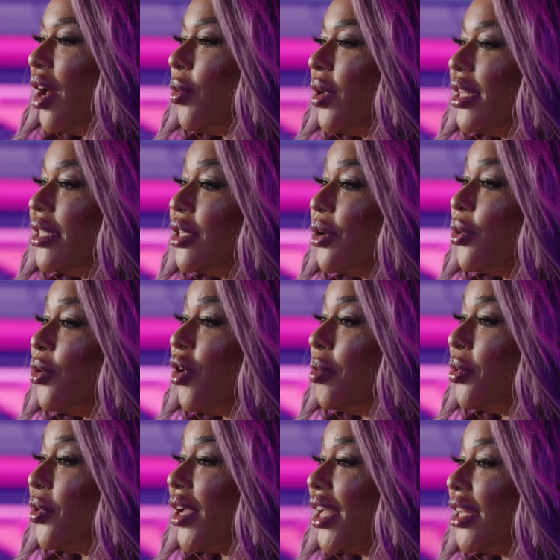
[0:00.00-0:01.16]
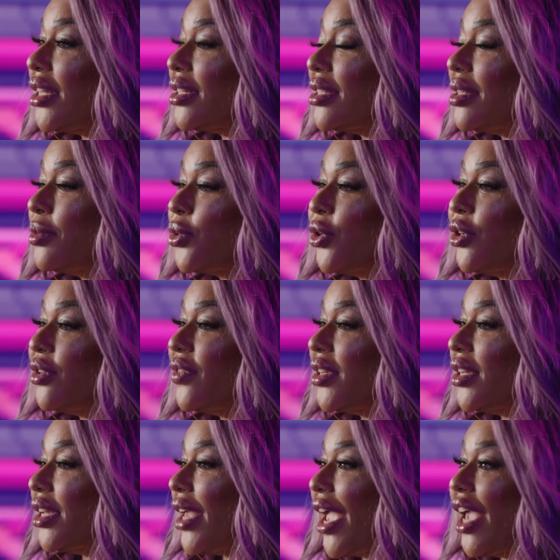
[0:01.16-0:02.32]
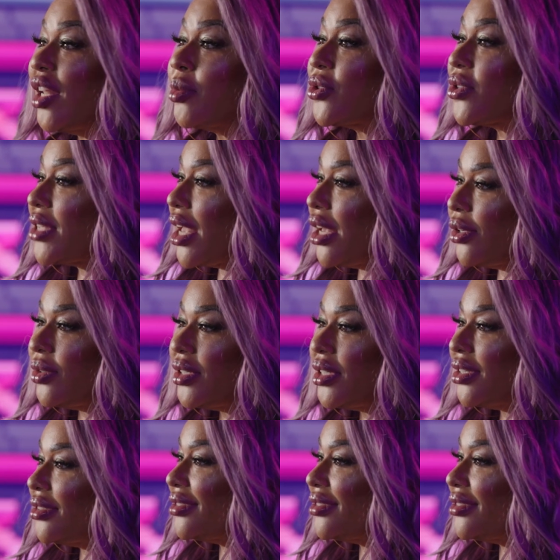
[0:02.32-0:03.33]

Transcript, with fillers: I wanted to incorporate some sort of a animal sound